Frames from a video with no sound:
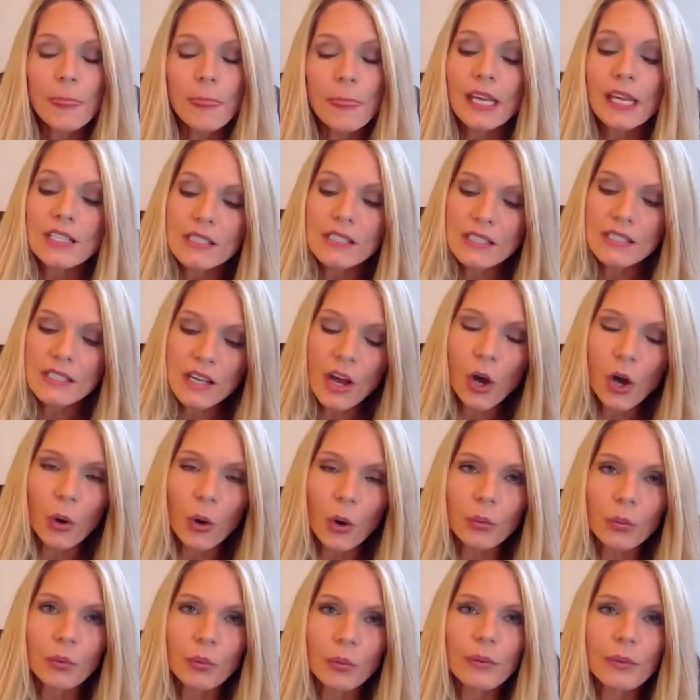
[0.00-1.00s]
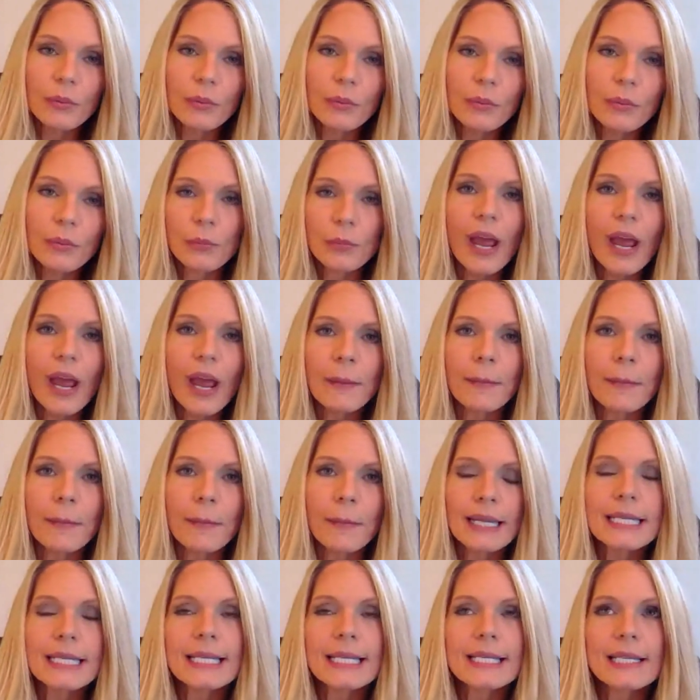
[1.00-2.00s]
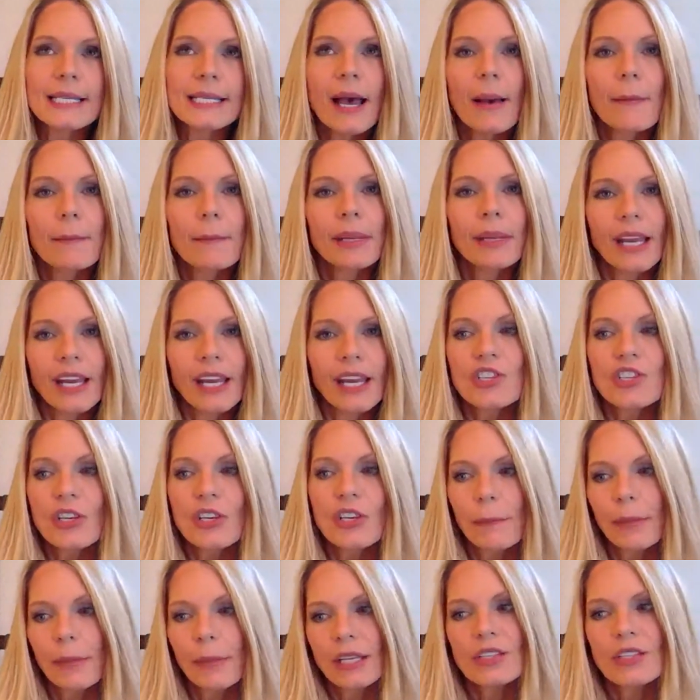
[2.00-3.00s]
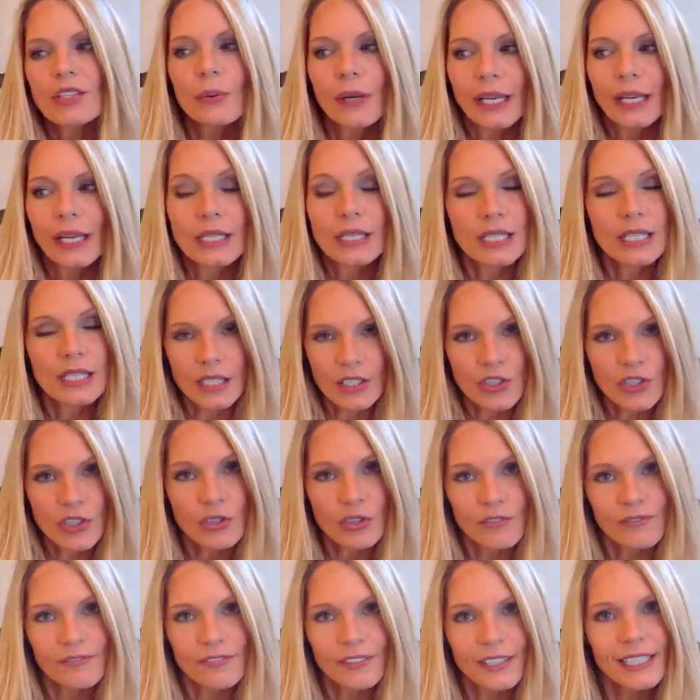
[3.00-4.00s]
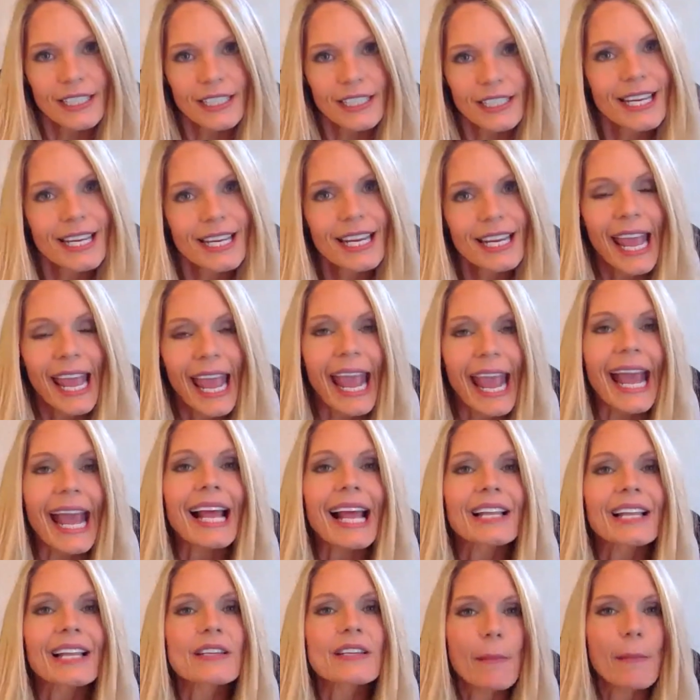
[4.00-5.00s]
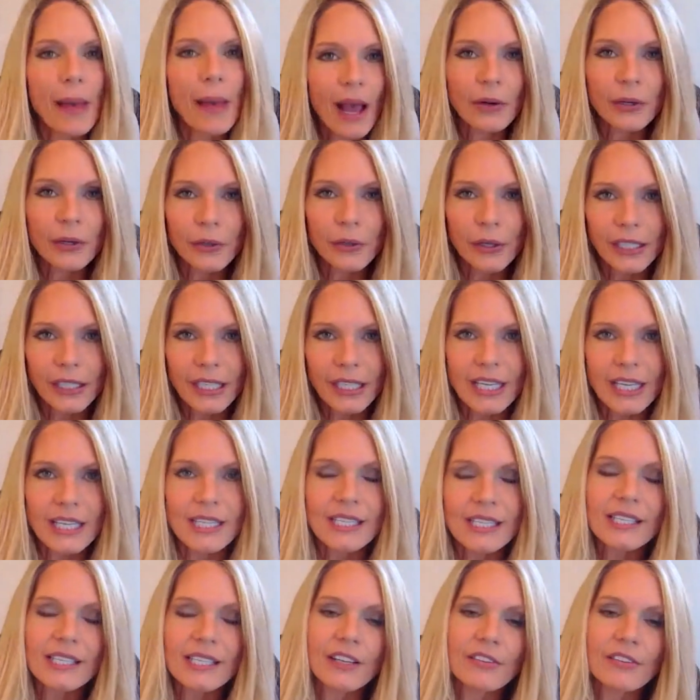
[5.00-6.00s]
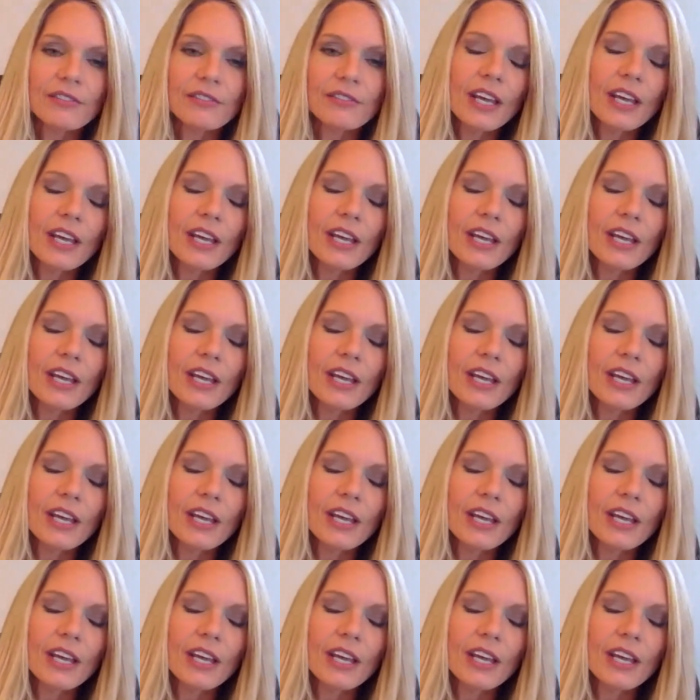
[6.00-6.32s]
So what we recommend is a combination between DenSureFit and a powder adhesive.